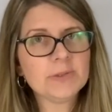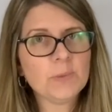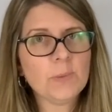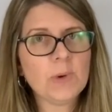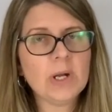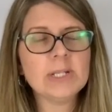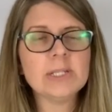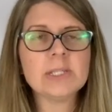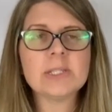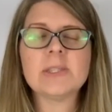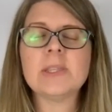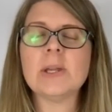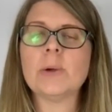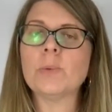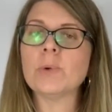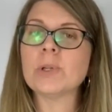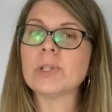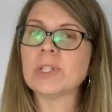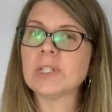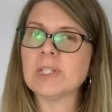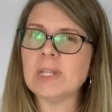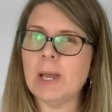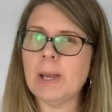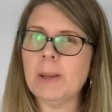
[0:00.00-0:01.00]
the ones, there were
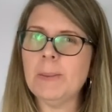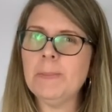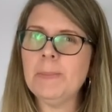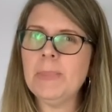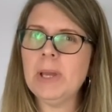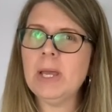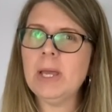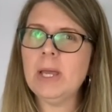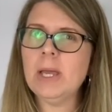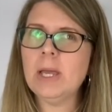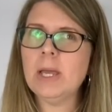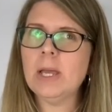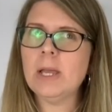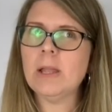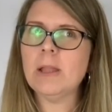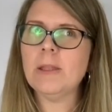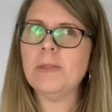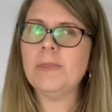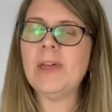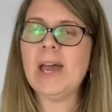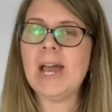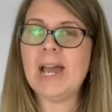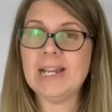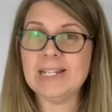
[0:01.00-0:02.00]
some
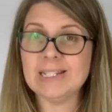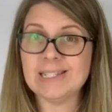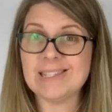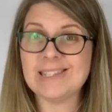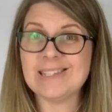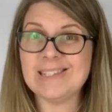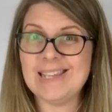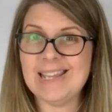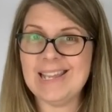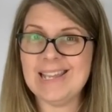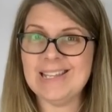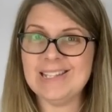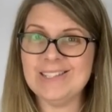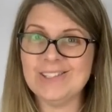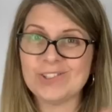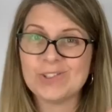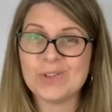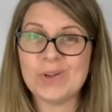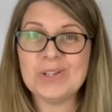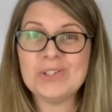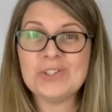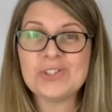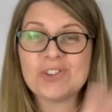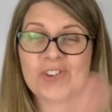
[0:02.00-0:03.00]
that had stains,
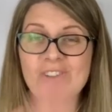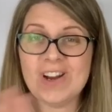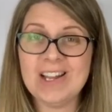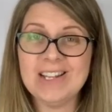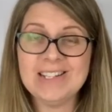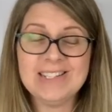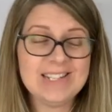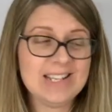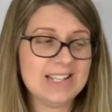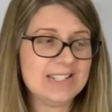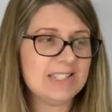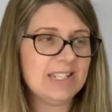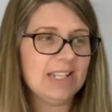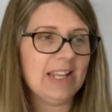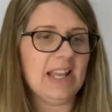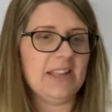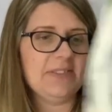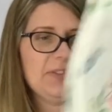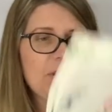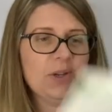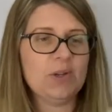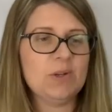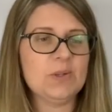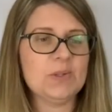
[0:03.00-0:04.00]
so I tried not to
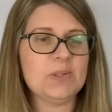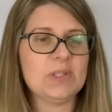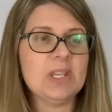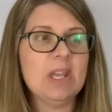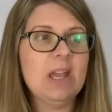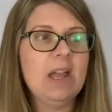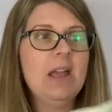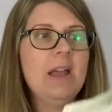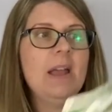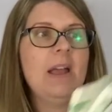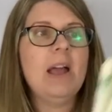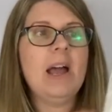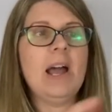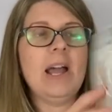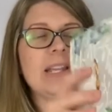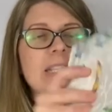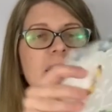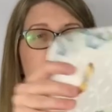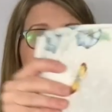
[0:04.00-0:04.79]
get those. I